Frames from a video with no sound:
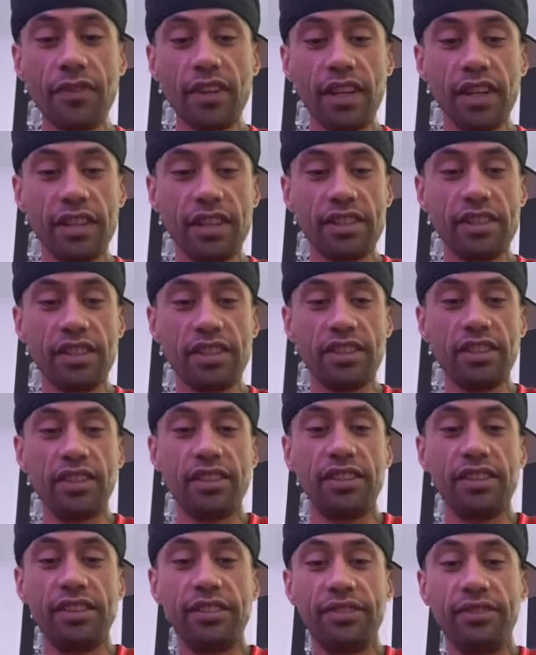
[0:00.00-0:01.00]
There's a lot
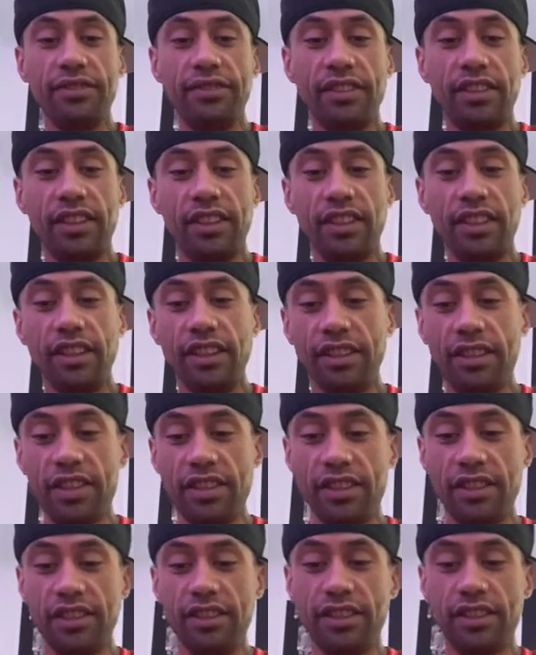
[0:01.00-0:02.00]

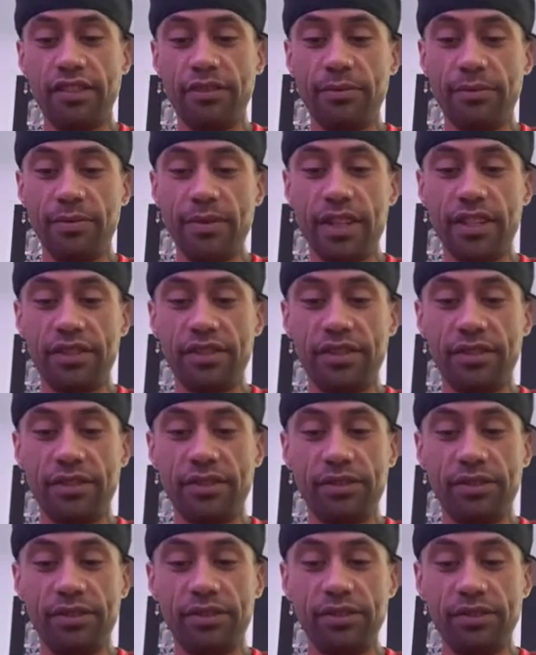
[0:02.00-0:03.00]
of
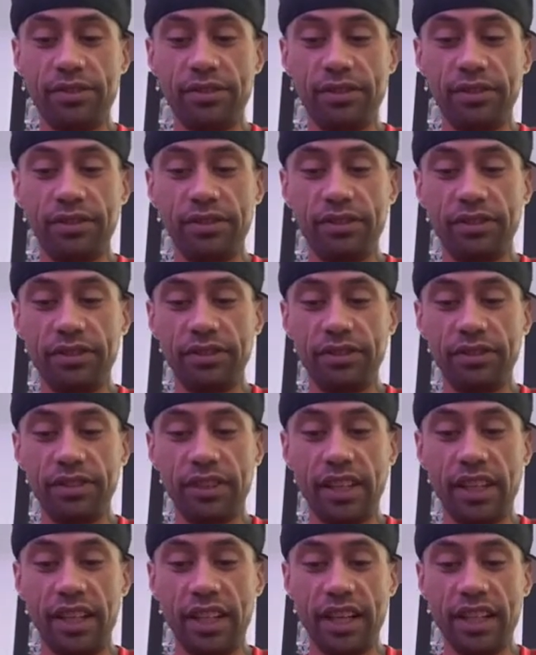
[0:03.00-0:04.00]
mental
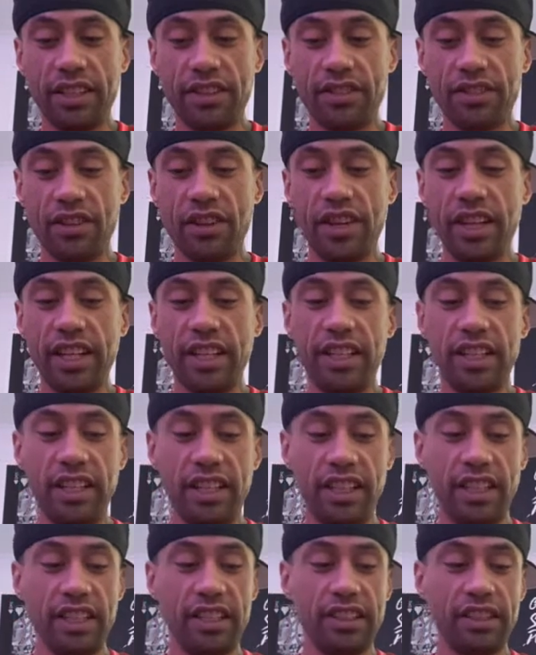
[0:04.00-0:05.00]
anxiety
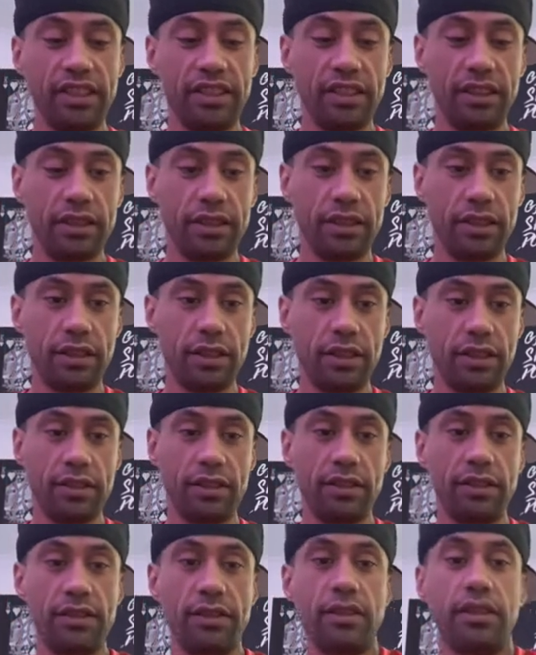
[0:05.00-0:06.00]
here
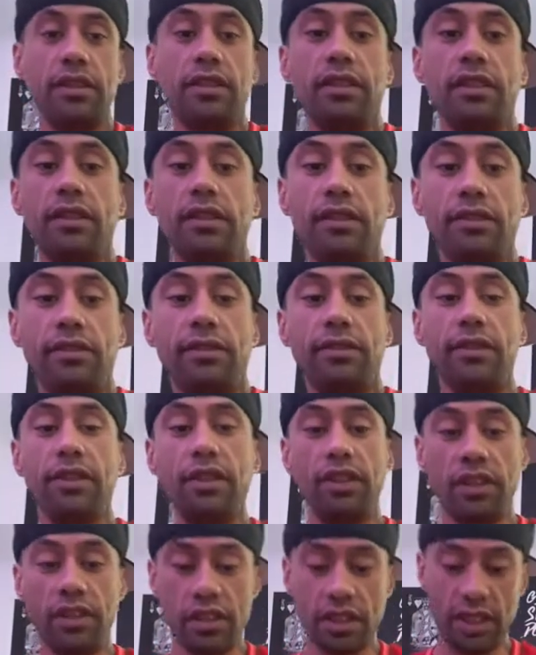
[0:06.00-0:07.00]
for you
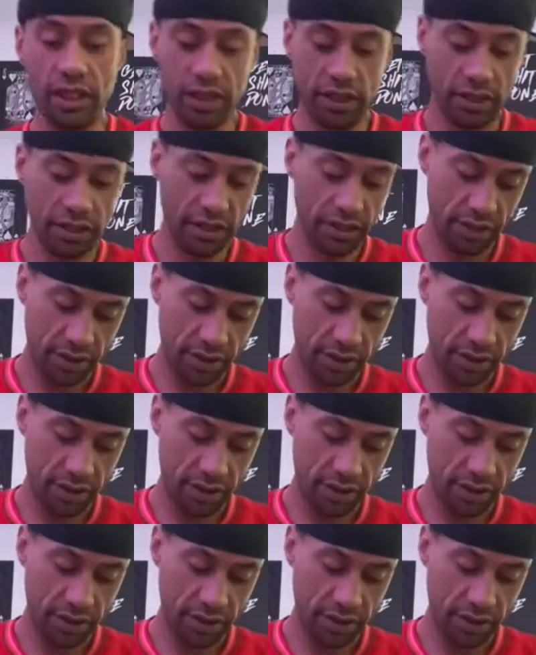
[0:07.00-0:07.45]
guys.